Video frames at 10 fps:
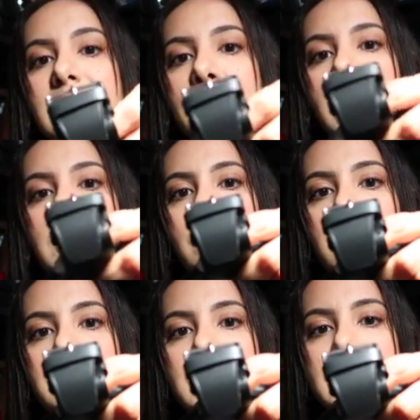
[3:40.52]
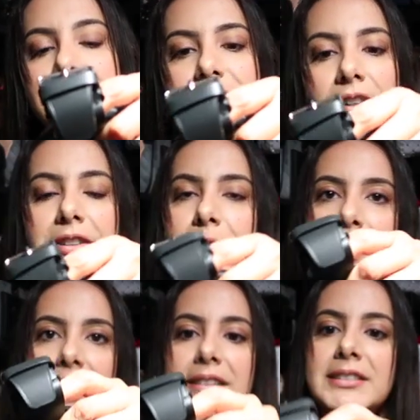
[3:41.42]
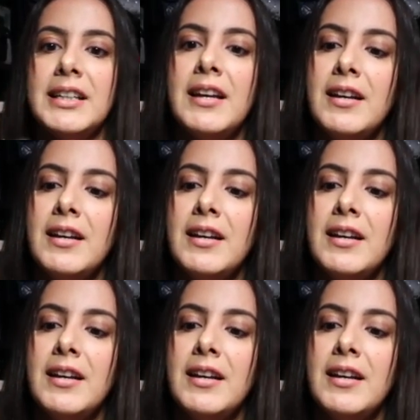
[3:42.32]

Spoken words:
going to buy more of these for other bags.